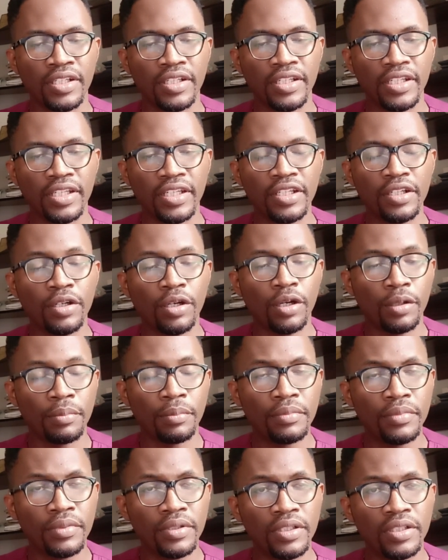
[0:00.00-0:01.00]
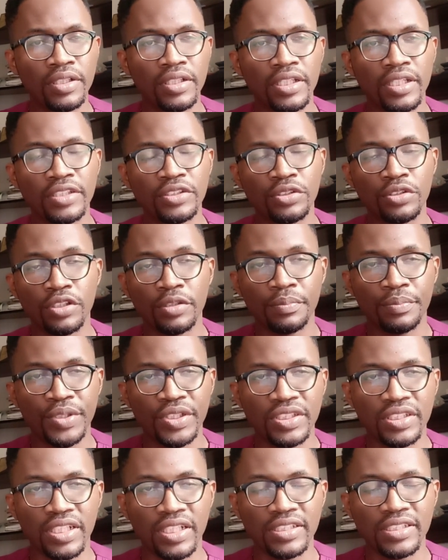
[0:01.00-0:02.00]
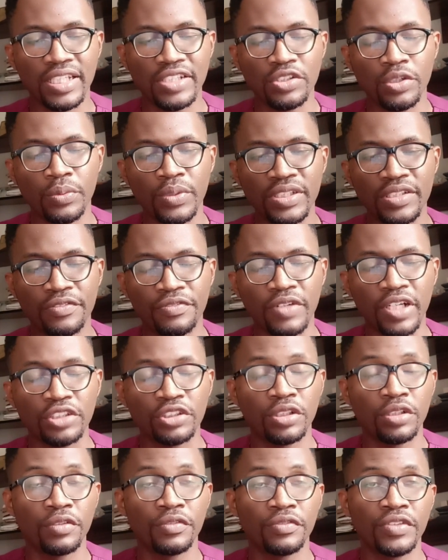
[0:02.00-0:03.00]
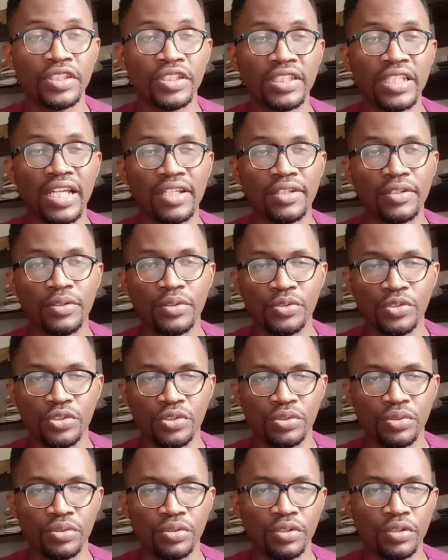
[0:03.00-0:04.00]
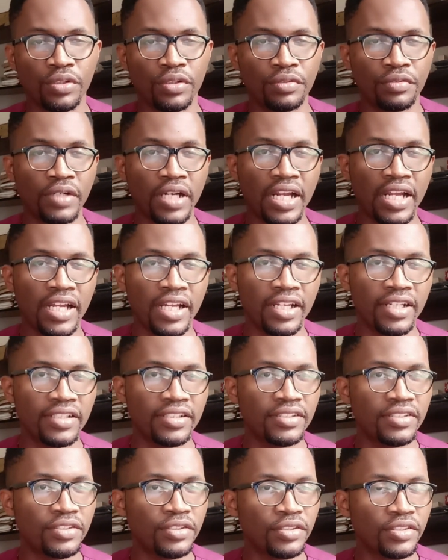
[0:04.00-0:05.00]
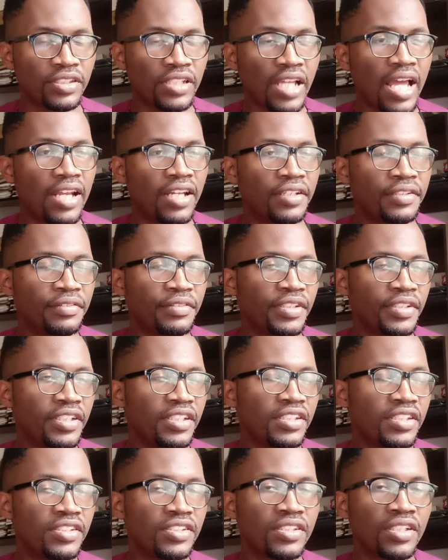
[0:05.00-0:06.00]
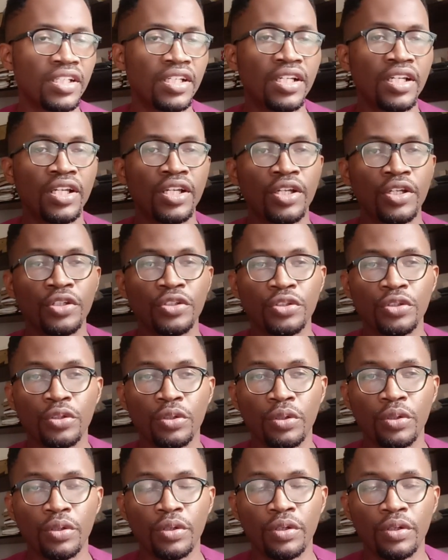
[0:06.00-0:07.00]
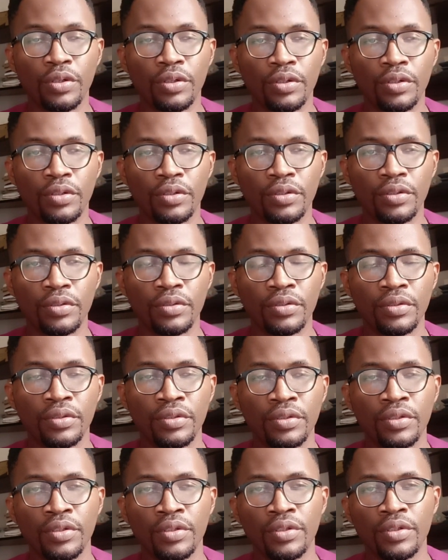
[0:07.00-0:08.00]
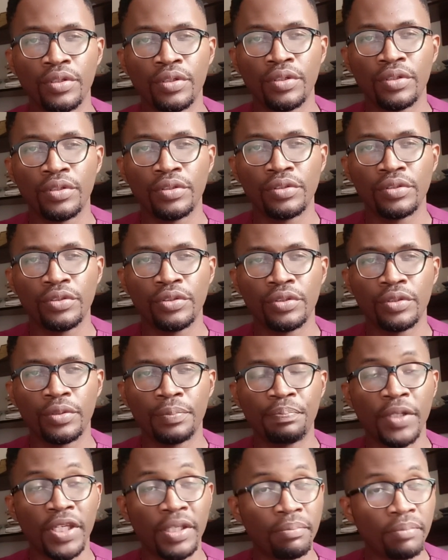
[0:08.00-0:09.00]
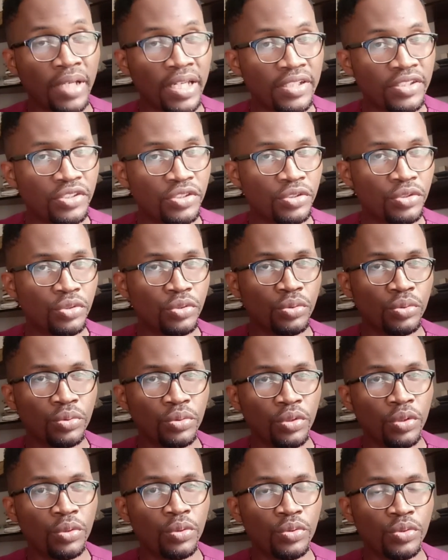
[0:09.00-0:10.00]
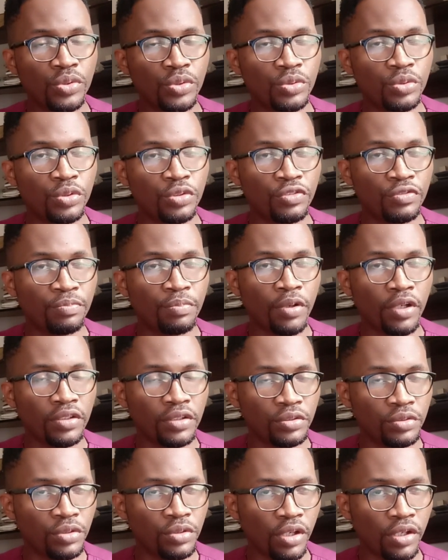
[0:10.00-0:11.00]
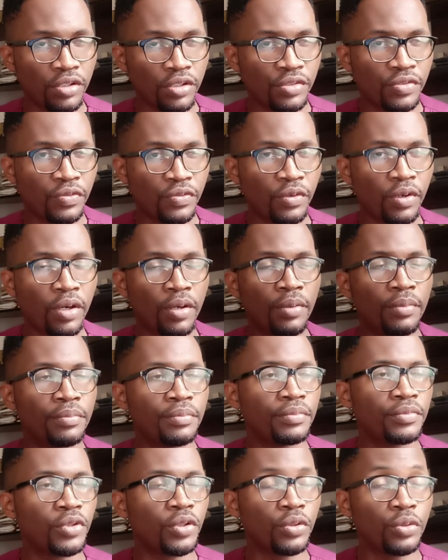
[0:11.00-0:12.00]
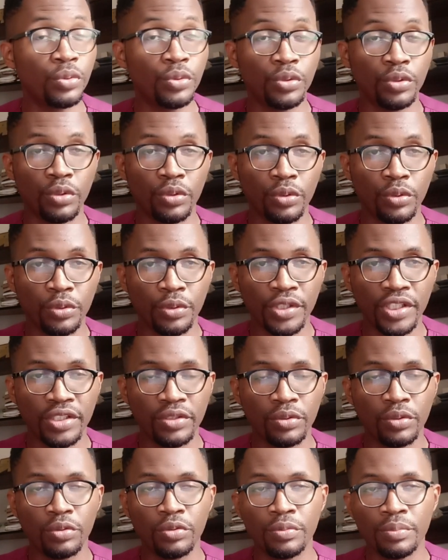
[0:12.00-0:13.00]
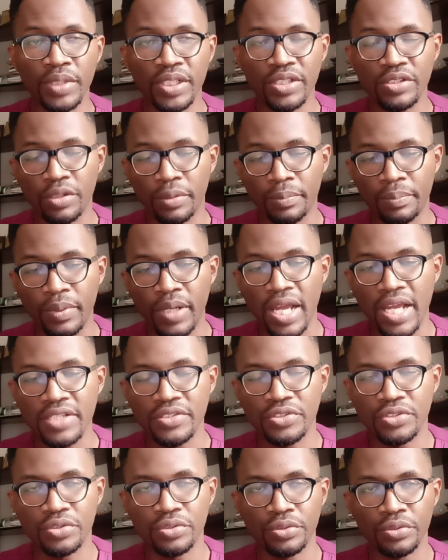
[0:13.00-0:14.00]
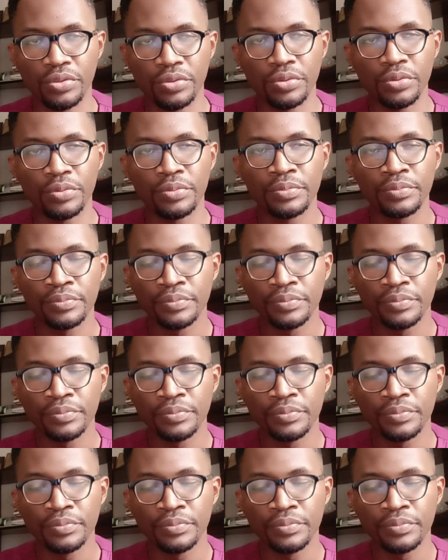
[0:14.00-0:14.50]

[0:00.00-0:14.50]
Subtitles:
income into the business. There's always a fraction of it that goes to your rent, your salaries, your your payments to those who you've bought drugs from, or who you're owing, or who made supplies to you.